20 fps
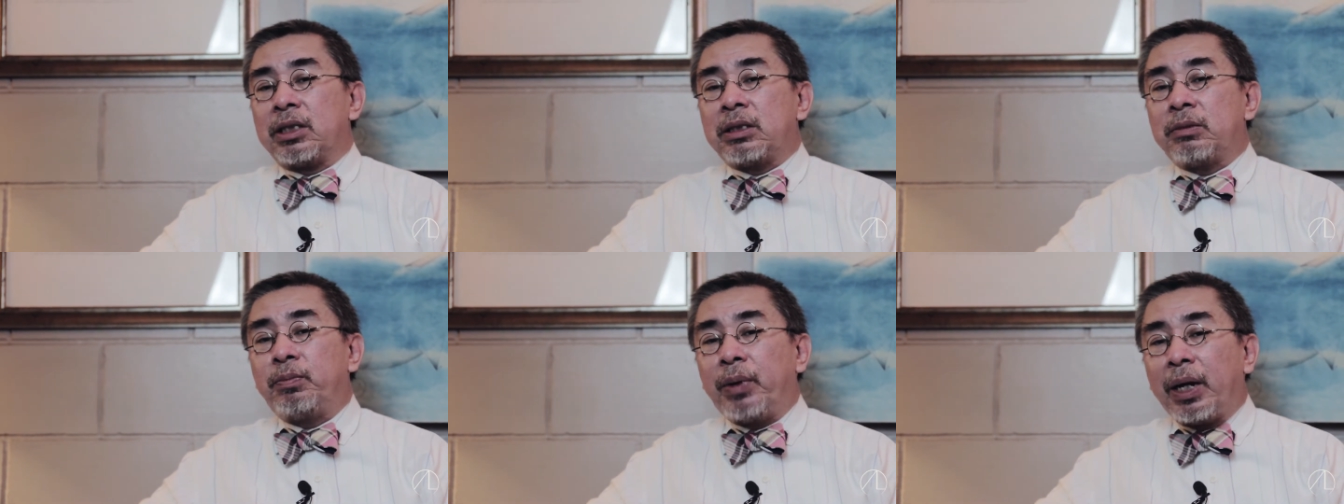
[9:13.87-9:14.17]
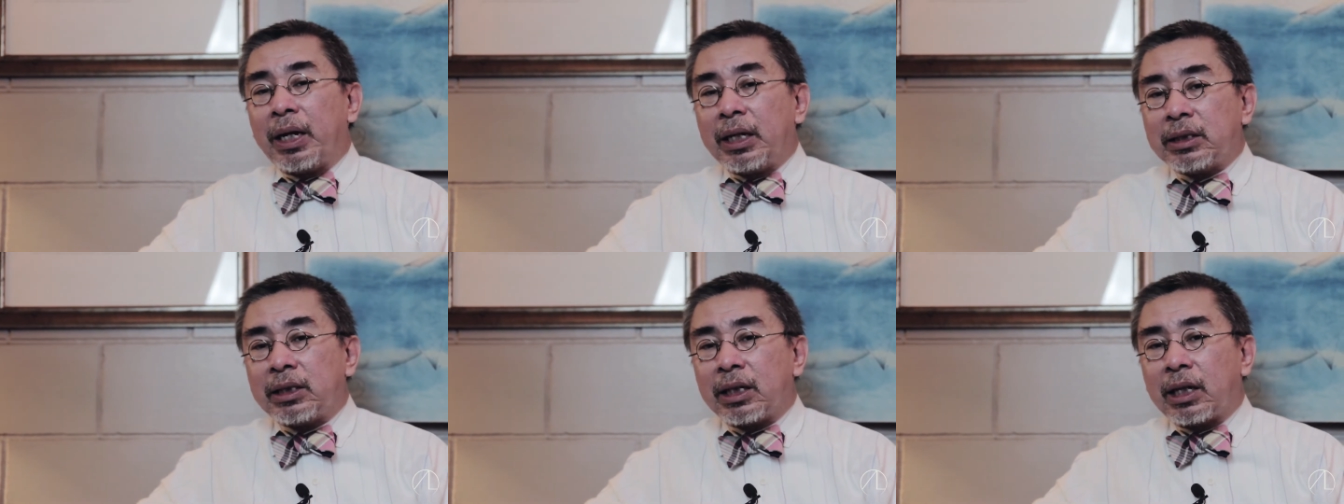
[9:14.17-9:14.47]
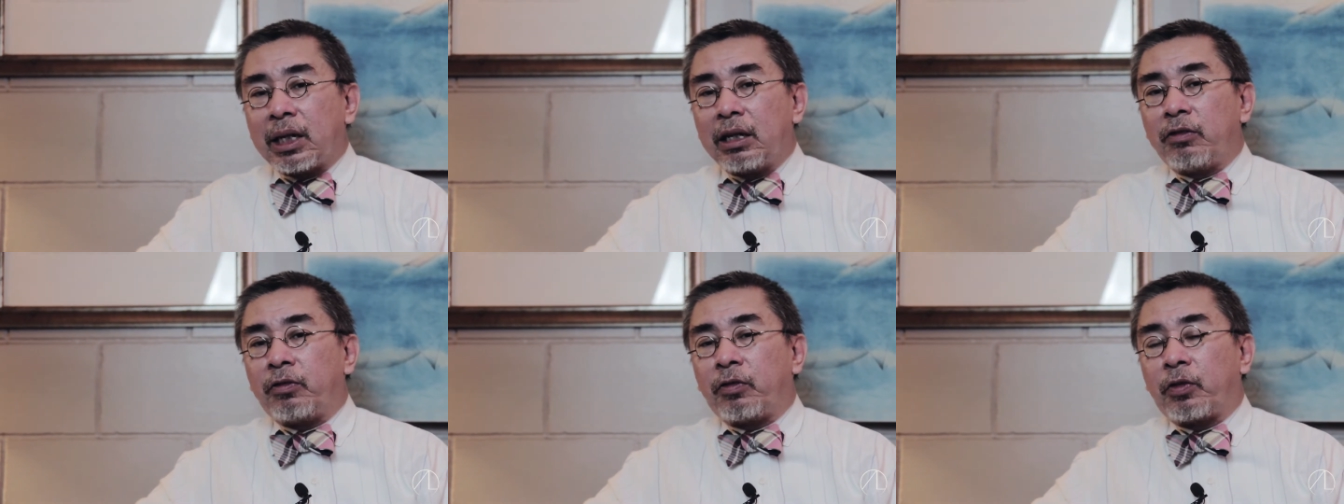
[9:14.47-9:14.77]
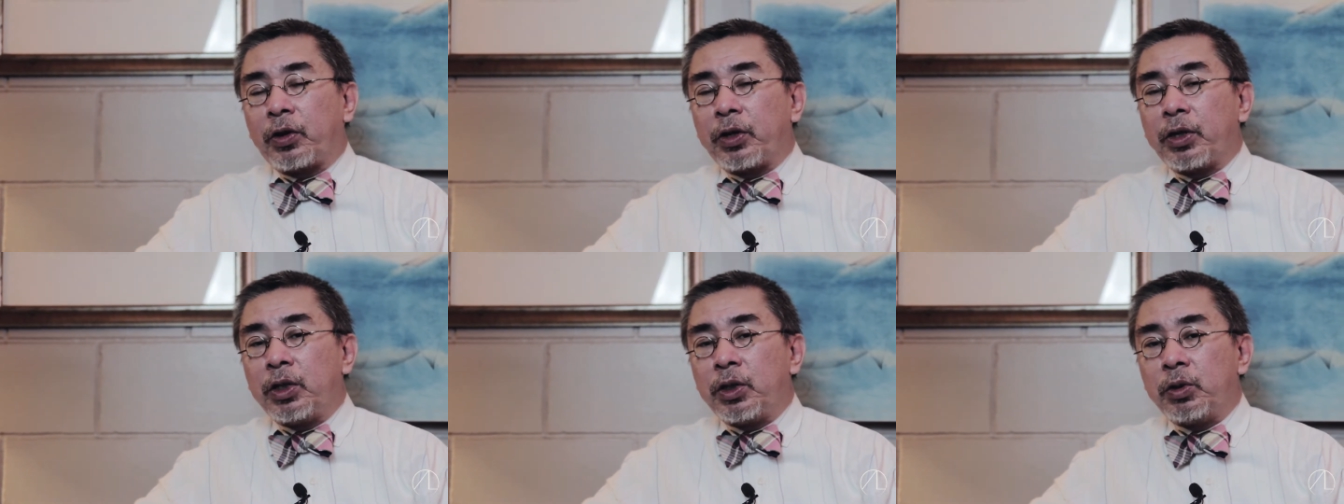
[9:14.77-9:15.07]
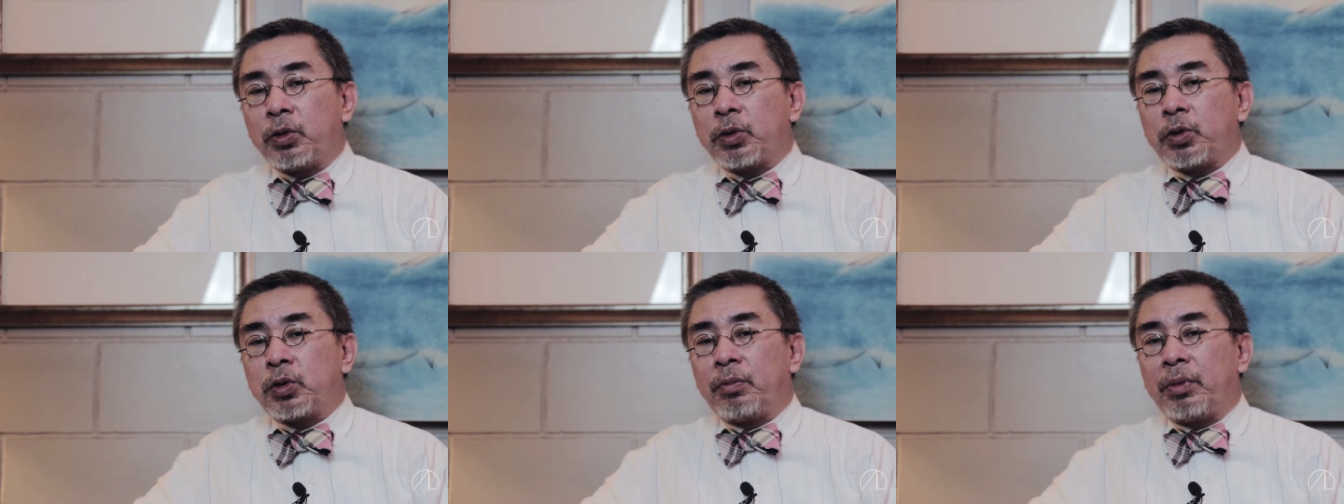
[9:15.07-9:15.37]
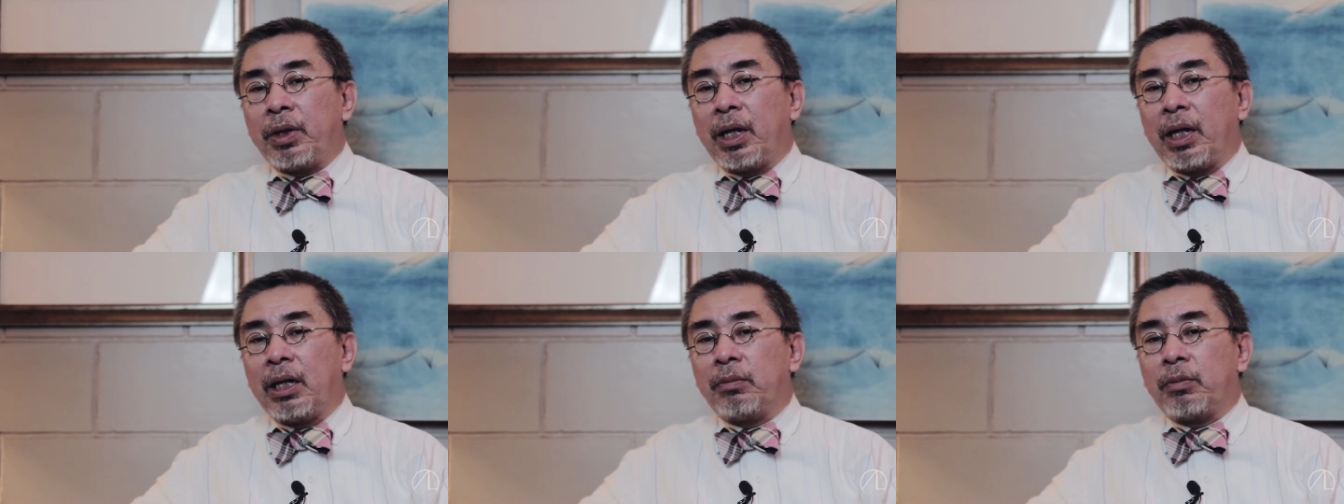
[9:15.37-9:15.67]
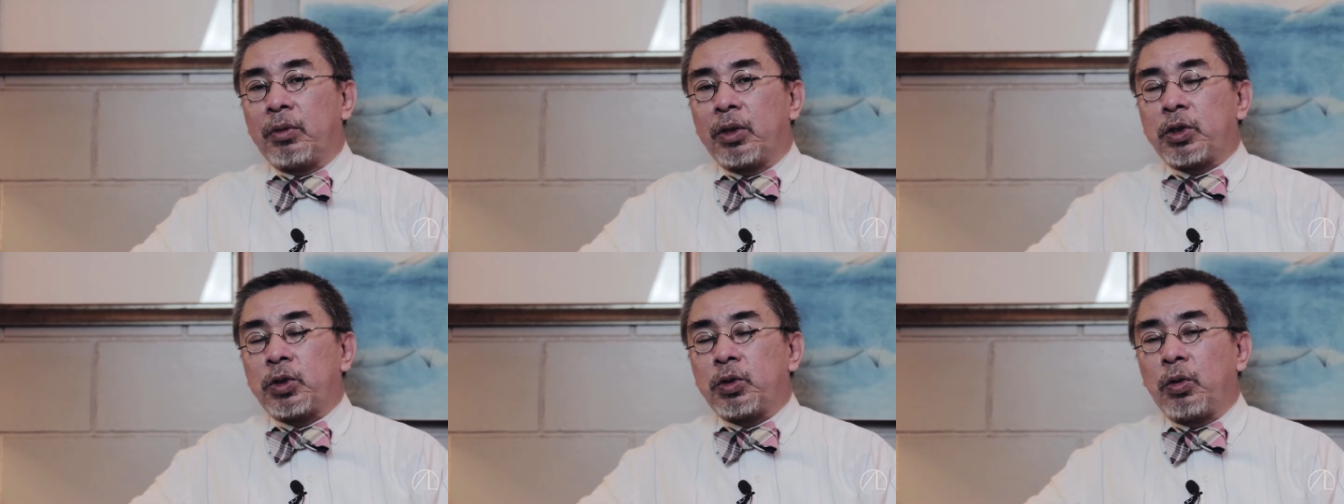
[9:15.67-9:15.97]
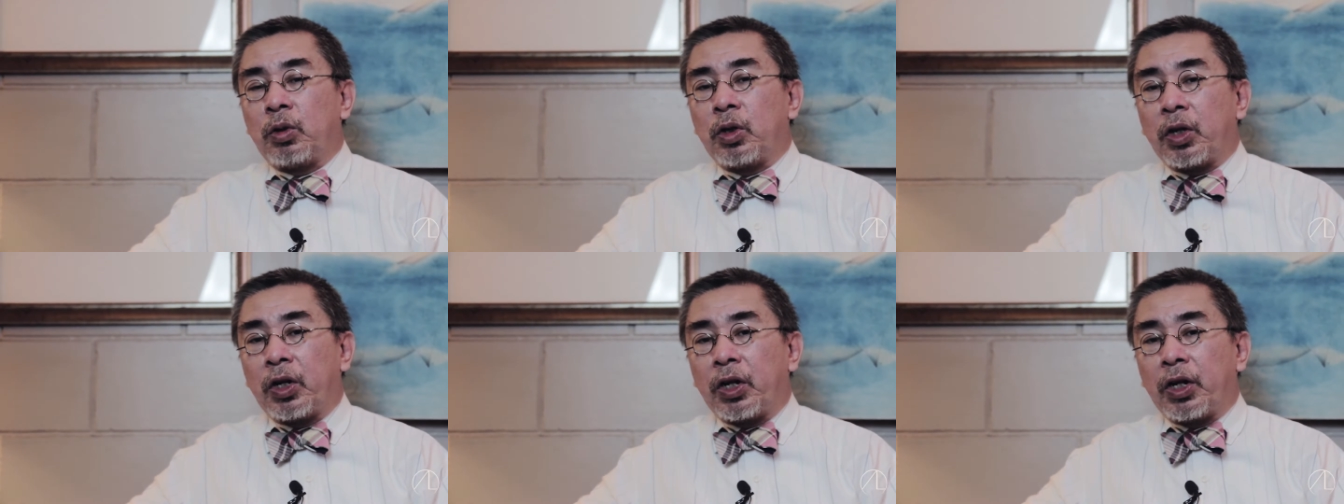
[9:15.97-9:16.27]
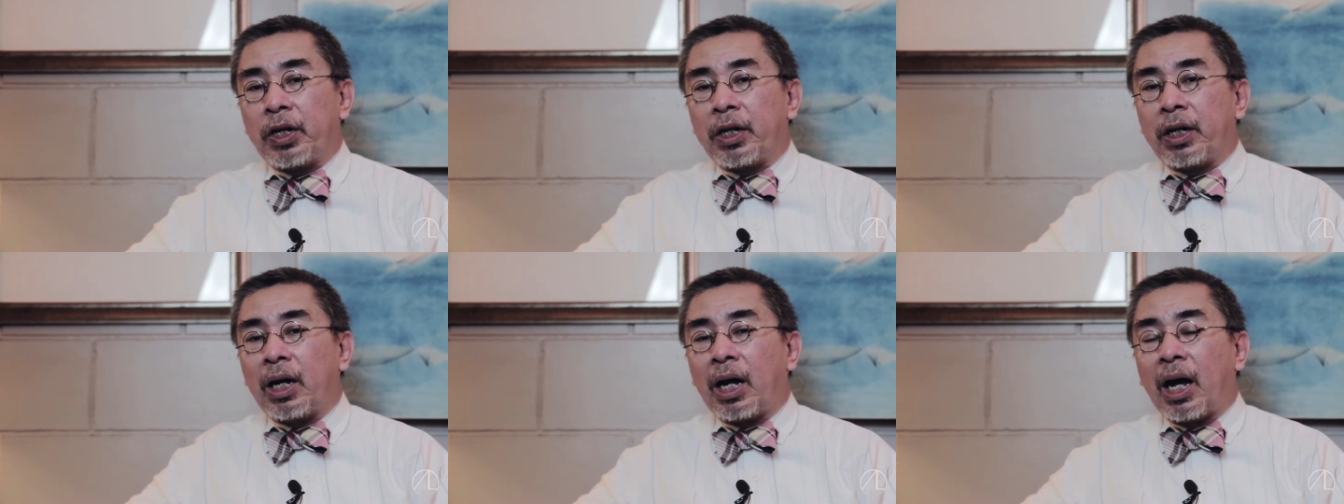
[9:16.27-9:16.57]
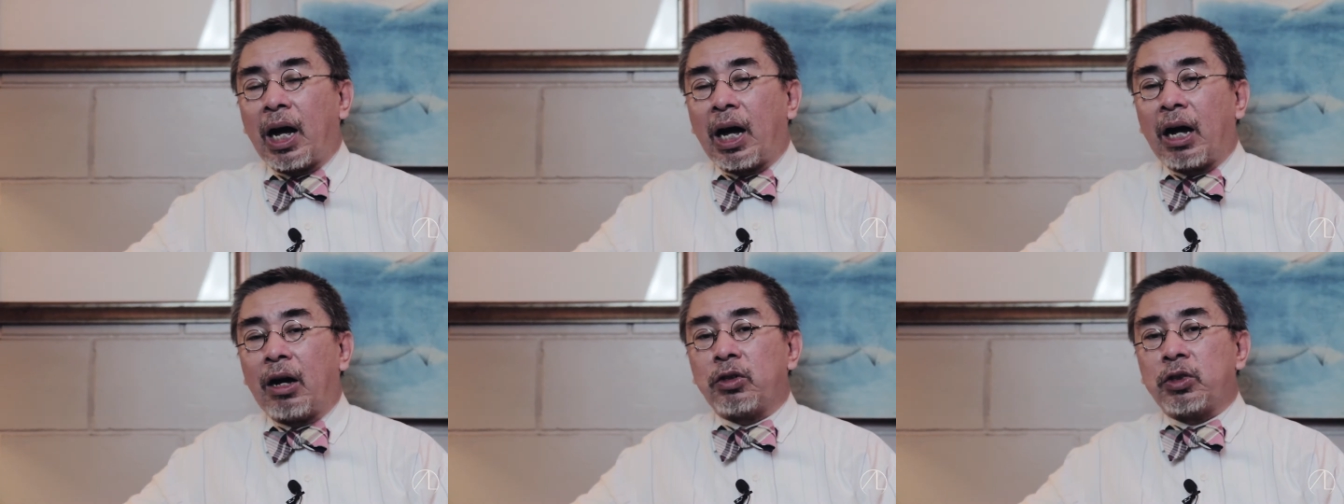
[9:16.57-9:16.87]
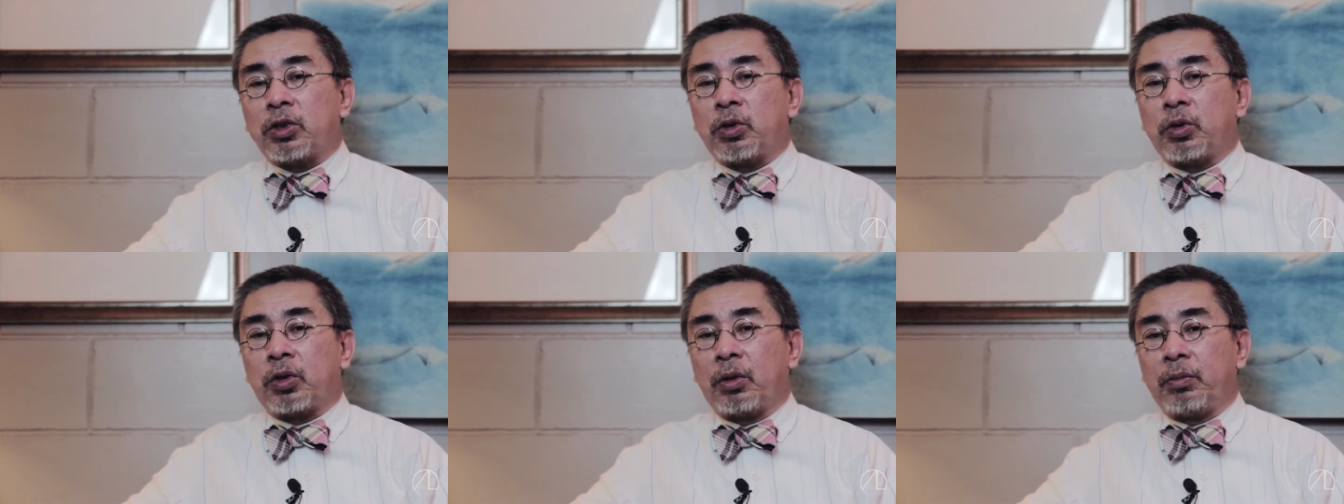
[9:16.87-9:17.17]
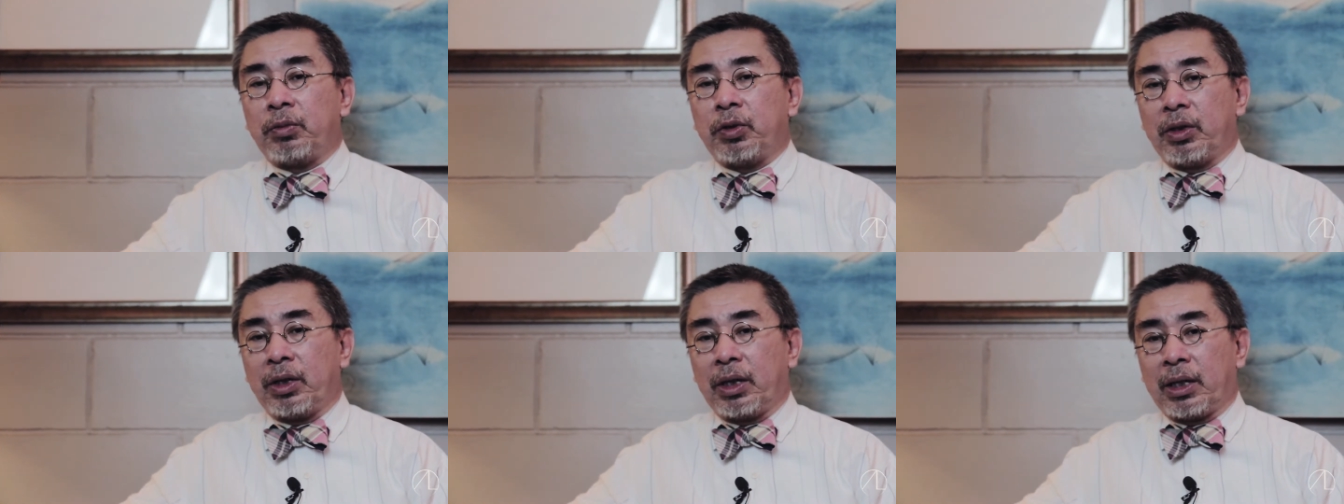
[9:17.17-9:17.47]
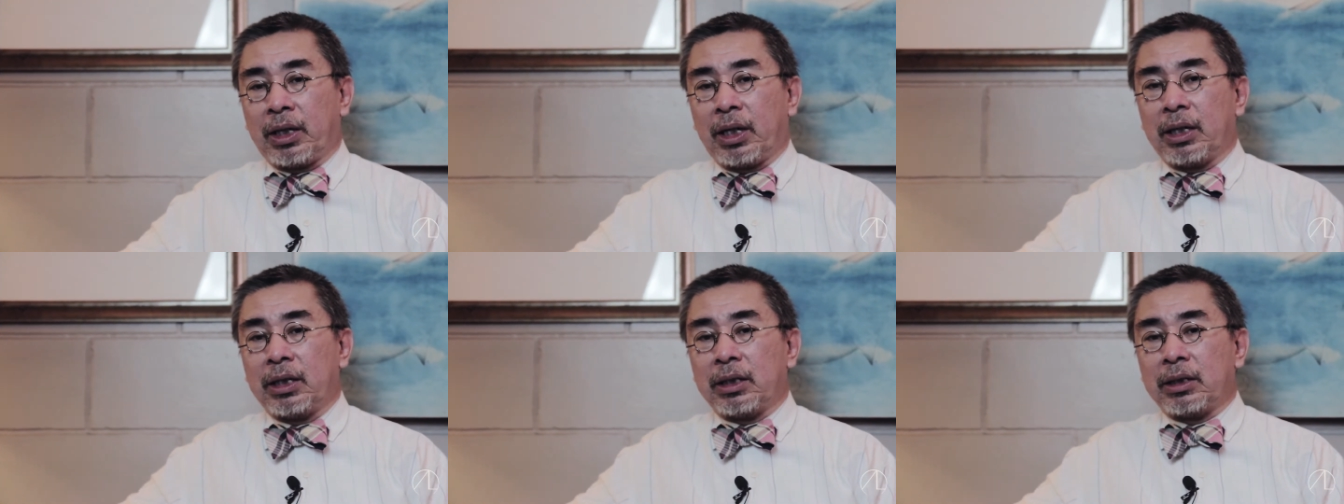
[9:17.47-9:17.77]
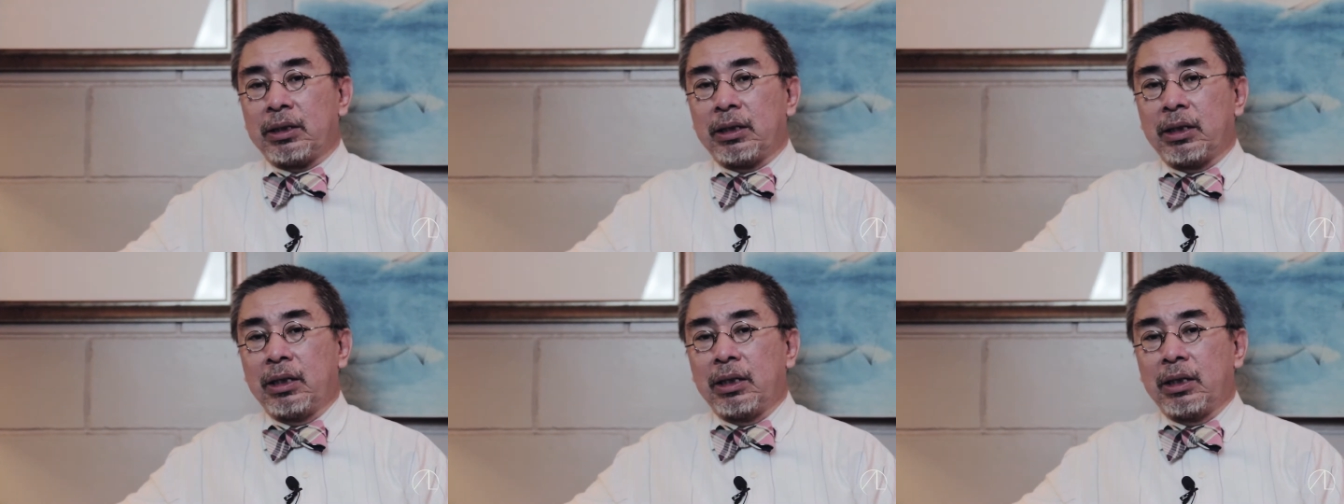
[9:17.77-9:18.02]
is basically for you to be able to learn how to communicate.